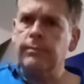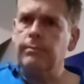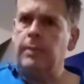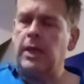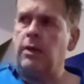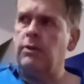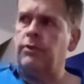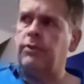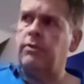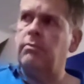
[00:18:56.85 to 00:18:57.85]

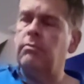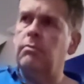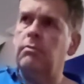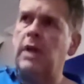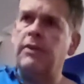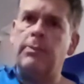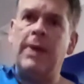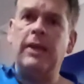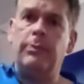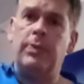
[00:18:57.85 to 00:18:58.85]
Because as a
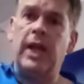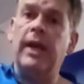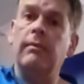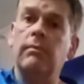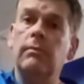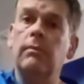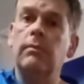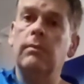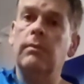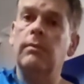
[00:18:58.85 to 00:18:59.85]
bass player,
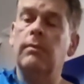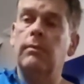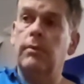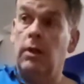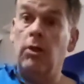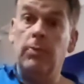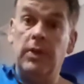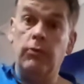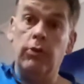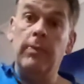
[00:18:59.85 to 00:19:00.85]
along with the
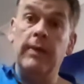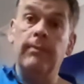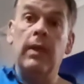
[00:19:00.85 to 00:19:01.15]
drummer,